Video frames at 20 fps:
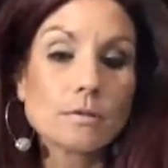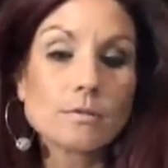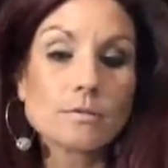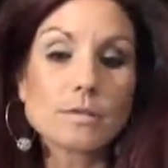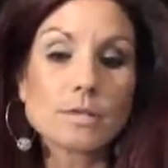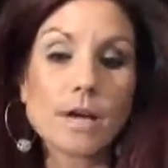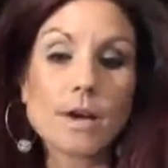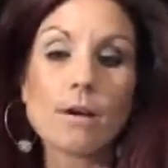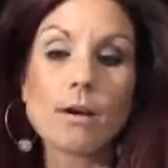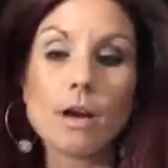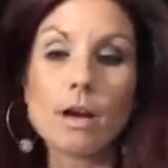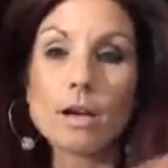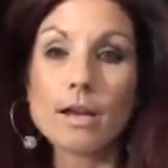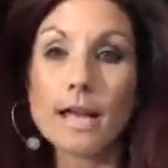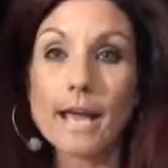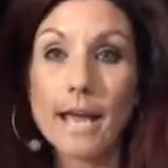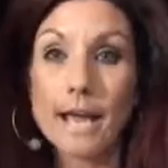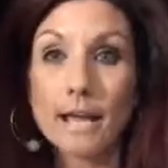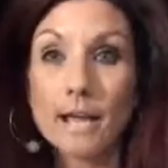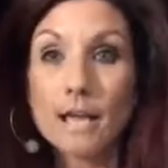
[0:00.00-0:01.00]
So,
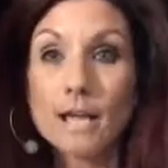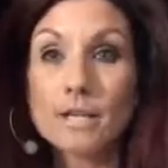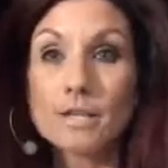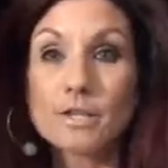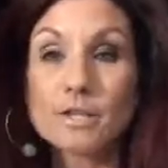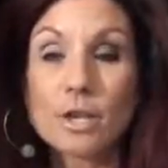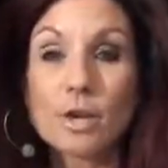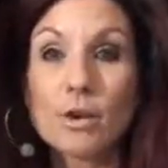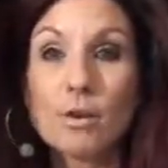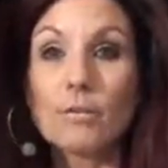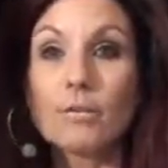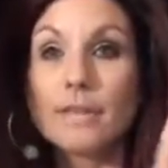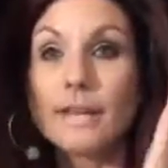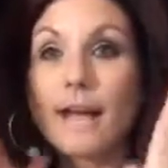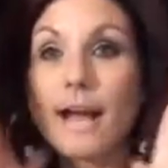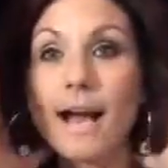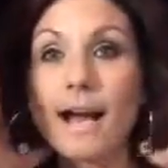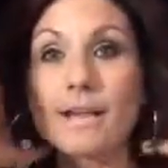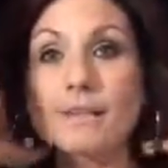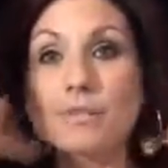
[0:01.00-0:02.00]
okay. So
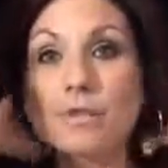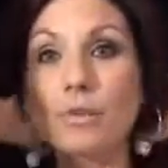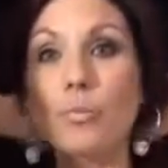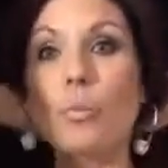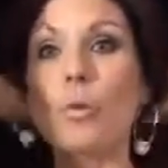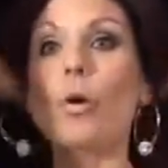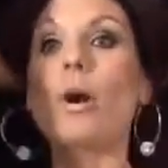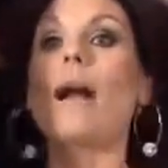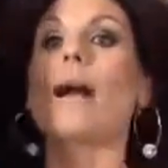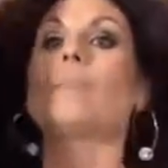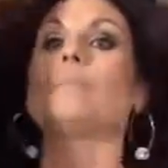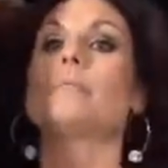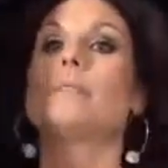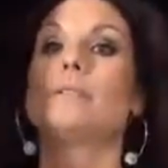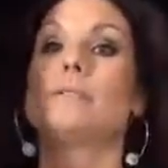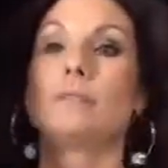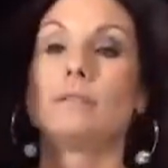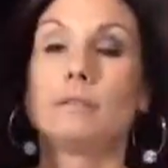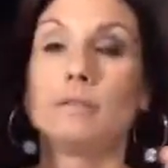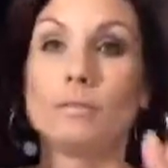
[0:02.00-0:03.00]
the eyes are prepped.
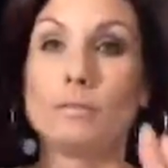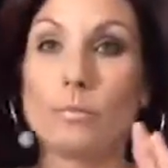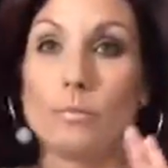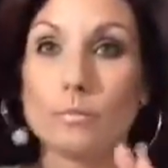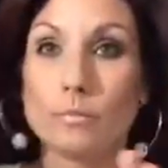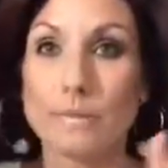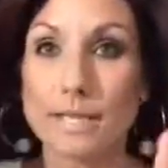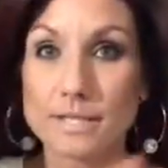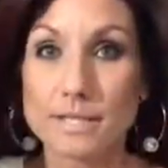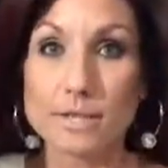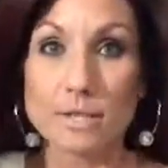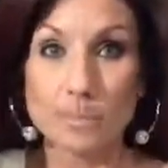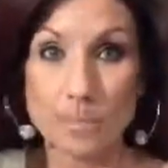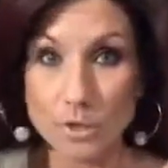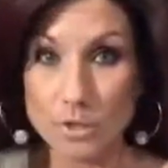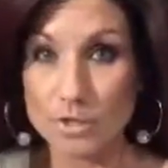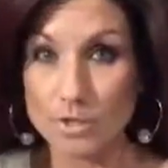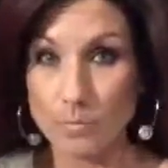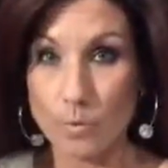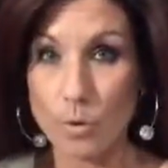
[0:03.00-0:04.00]
That's the
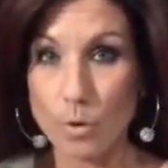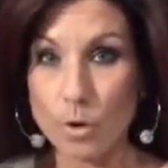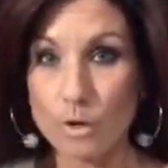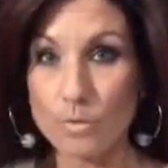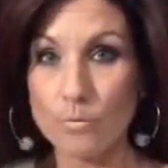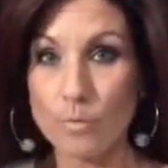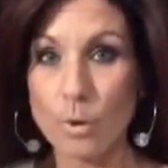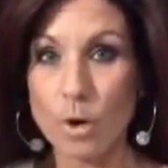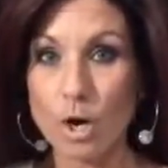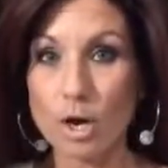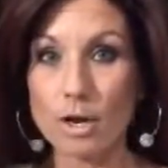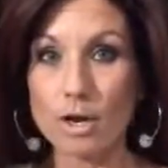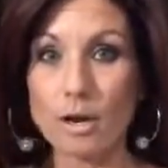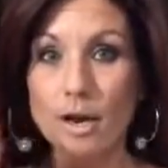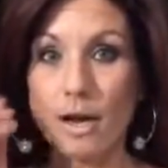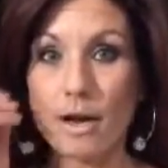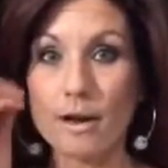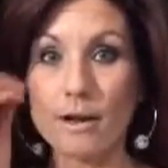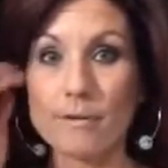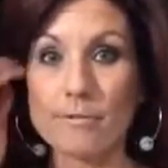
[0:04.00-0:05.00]
most important part
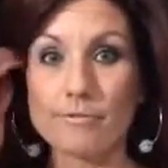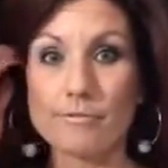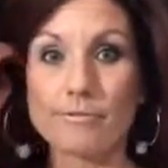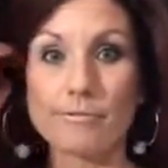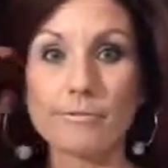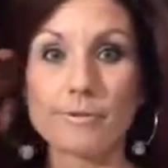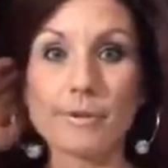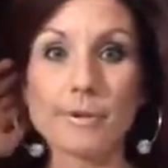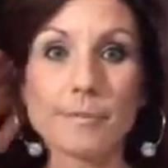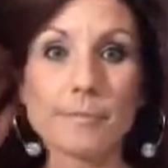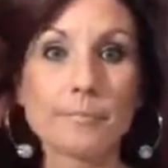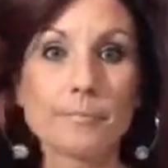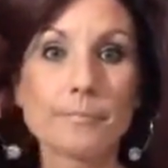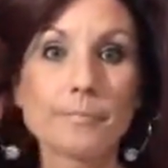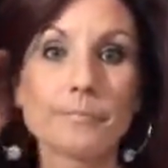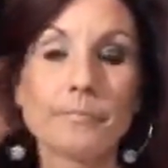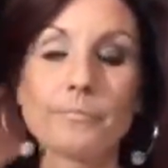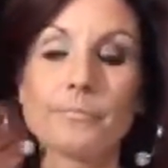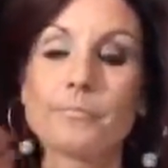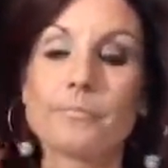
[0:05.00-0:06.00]
of
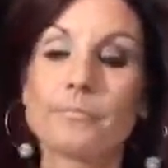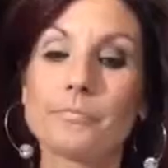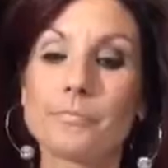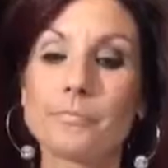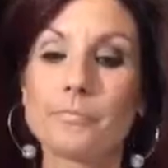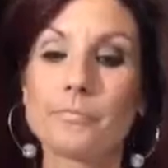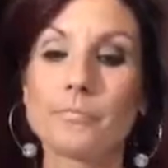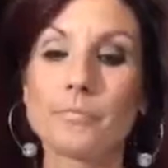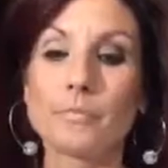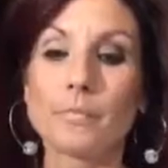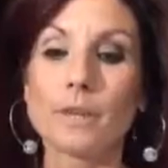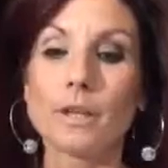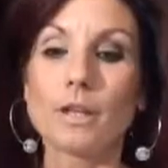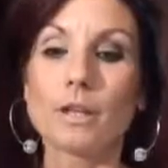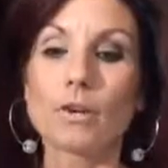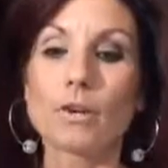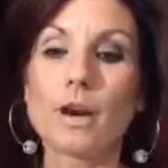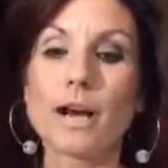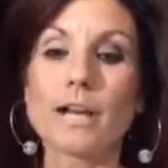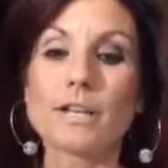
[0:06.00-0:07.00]

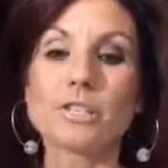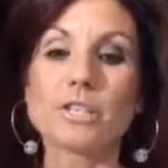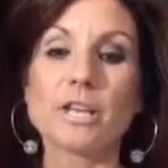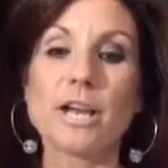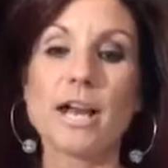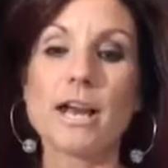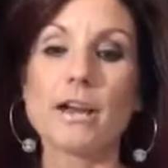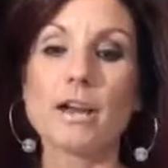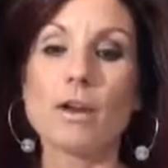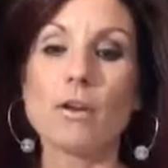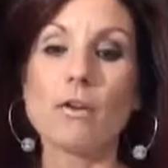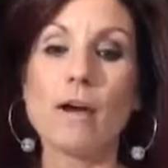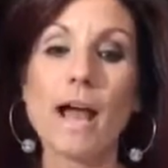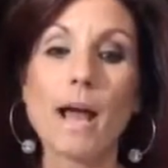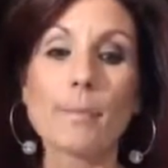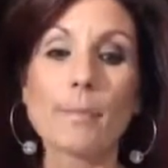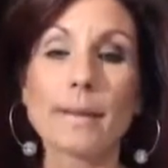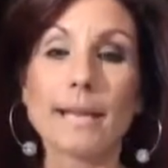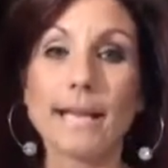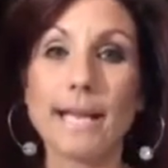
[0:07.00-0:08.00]
your eyeshadow
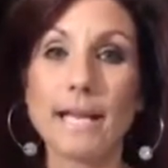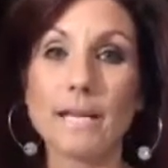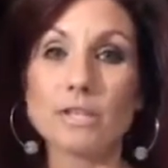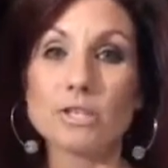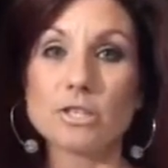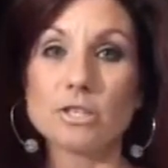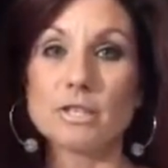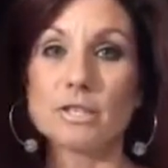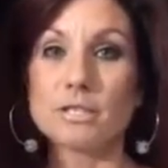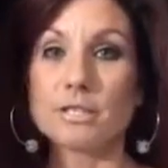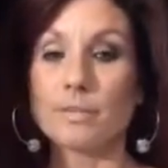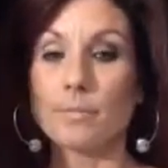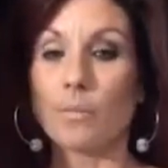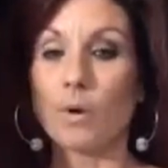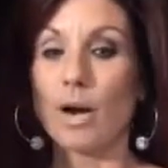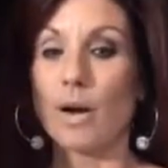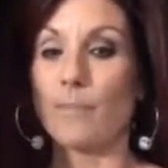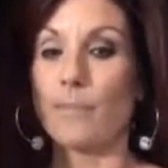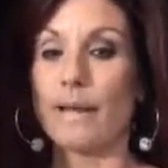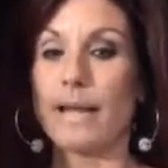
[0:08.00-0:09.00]
application, is the
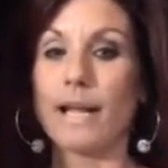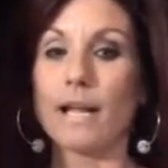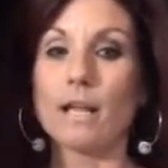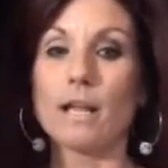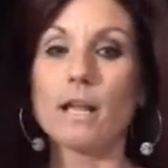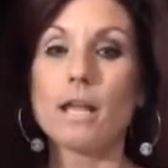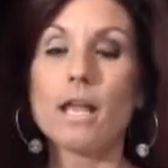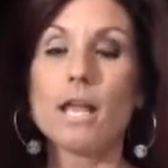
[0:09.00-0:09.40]
prepping.